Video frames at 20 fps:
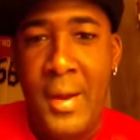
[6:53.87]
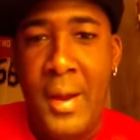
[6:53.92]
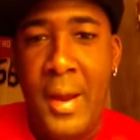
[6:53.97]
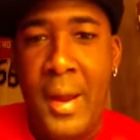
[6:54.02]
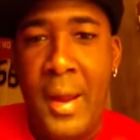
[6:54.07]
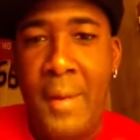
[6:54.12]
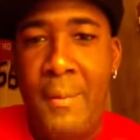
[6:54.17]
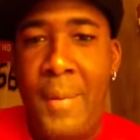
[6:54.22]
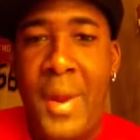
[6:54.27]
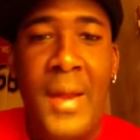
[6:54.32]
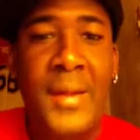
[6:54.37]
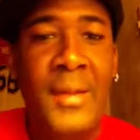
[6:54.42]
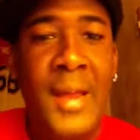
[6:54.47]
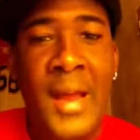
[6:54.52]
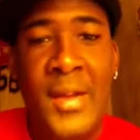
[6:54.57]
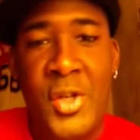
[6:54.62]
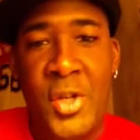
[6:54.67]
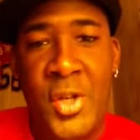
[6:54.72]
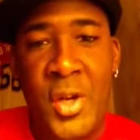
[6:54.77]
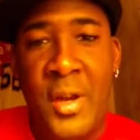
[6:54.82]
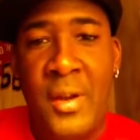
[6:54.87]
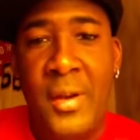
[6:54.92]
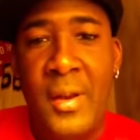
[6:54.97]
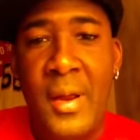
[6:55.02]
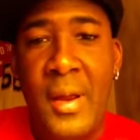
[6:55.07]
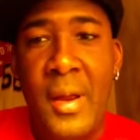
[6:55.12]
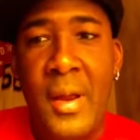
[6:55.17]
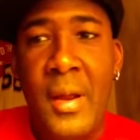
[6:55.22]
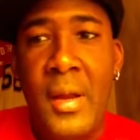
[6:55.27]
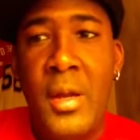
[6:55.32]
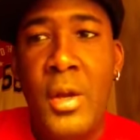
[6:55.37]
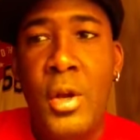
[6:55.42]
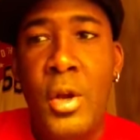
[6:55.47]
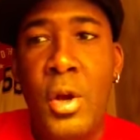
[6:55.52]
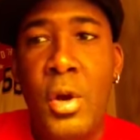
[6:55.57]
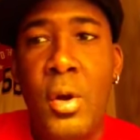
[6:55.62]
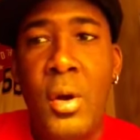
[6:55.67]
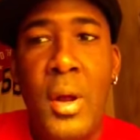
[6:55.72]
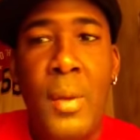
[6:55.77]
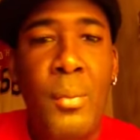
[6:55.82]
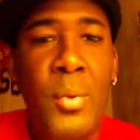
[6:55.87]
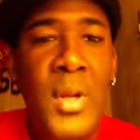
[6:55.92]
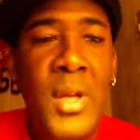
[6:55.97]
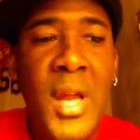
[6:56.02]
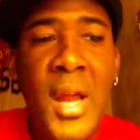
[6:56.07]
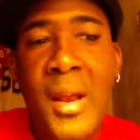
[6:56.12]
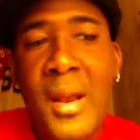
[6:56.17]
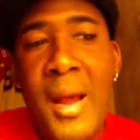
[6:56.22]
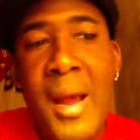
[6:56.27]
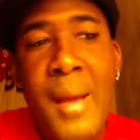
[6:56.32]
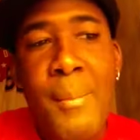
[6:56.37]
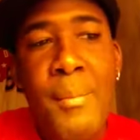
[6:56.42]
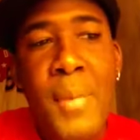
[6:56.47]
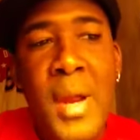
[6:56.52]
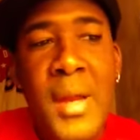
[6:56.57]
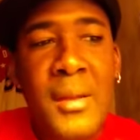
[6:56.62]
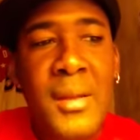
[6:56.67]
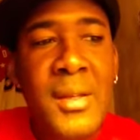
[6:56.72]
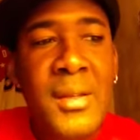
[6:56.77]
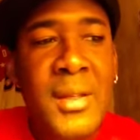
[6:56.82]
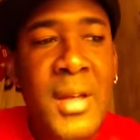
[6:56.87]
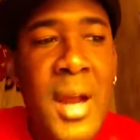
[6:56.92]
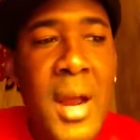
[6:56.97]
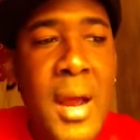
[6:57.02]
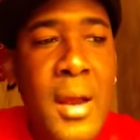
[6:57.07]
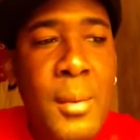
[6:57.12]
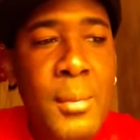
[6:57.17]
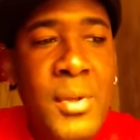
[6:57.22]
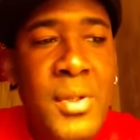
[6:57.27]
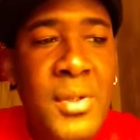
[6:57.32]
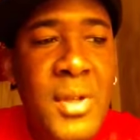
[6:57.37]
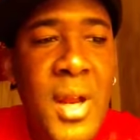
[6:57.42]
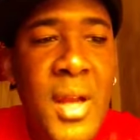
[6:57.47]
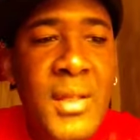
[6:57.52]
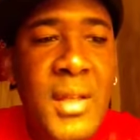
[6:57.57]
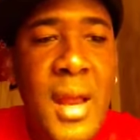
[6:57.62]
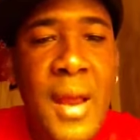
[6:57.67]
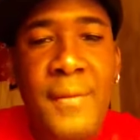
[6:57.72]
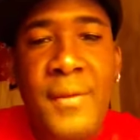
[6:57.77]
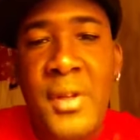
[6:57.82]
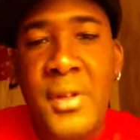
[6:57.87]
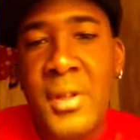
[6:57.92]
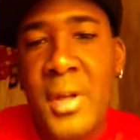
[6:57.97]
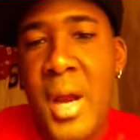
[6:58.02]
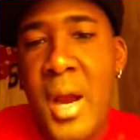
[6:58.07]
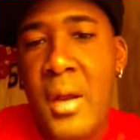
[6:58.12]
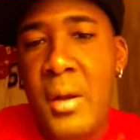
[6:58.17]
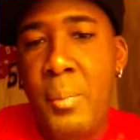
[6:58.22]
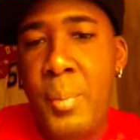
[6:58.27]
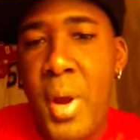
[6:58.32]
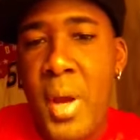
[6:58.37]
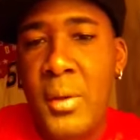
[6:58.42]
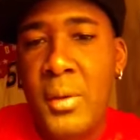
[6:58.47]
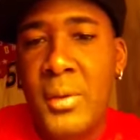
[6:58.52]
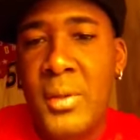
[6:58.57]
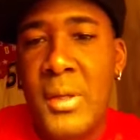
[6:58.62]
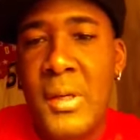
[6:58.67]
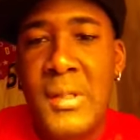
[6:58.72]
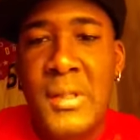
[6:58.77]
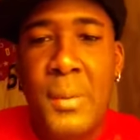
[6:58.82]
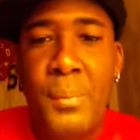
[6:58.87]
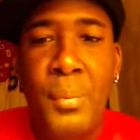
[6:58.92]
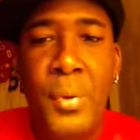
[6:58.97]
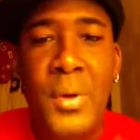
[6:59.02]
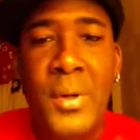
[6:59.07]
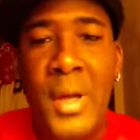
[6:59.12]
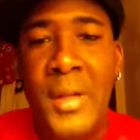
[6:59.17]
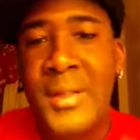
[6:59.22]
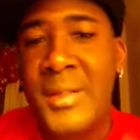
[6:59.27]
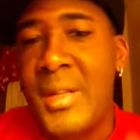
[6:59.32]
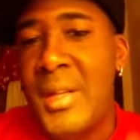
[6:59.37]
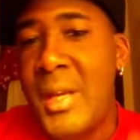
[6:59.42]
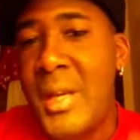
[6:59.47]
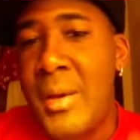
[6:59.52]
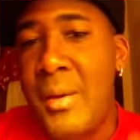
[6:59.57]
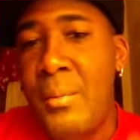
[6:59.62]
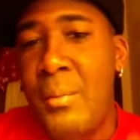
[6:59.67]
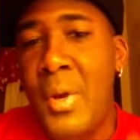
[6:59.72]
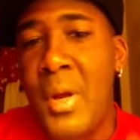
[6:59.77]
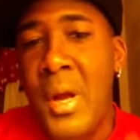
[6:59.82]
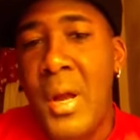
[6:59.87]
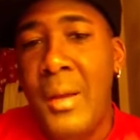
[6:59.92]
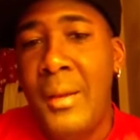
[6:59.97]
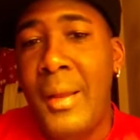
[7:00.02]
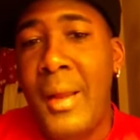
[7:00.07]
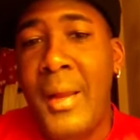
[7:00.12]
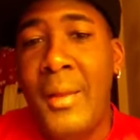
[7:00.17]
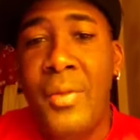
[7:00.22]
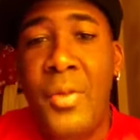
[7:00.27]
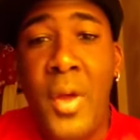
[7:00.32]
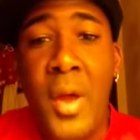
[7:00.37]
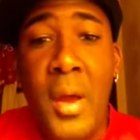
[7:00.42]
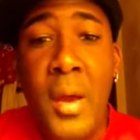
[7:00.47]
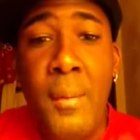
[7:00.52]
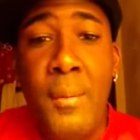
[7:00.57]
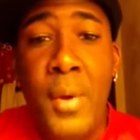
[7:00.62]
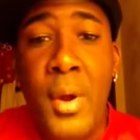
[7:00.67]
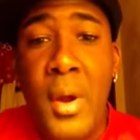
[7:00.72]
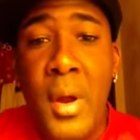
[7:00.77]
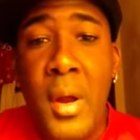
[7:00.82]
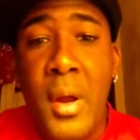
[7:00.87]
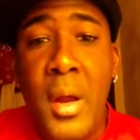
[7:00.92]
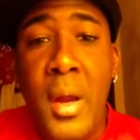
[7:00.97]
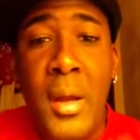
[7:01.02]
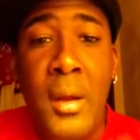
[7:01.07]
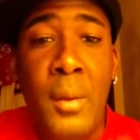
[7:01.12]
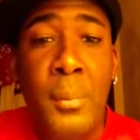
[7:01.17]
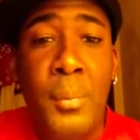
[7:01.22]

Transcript: and make that shit. You know, and we cannot make these kind of mistakes, have these kind of penalties that put a team like them in a